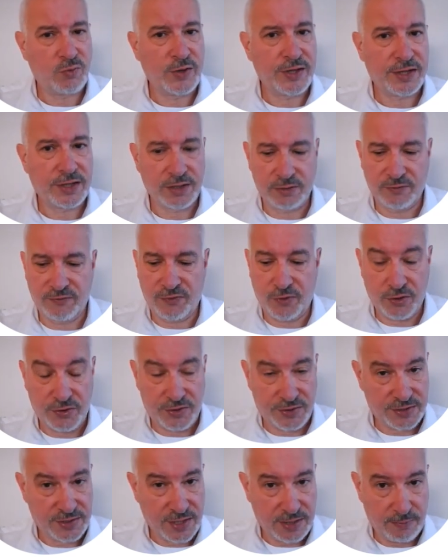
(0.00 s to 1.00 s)
we can follow the
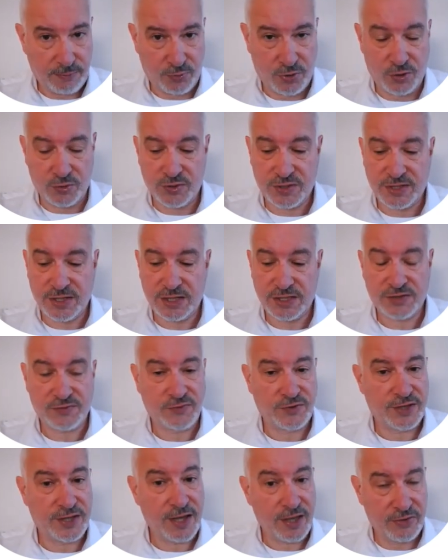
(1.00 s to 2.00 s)
same process for
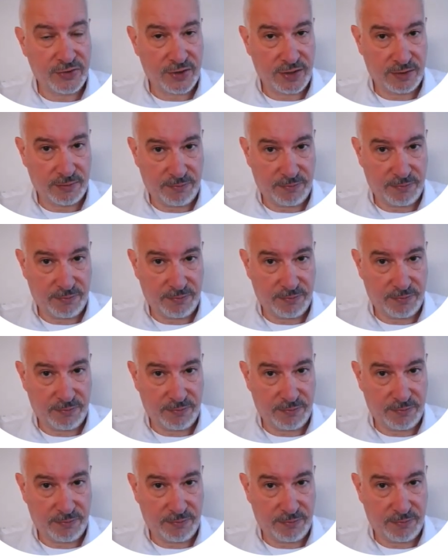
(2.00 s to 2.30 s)
the other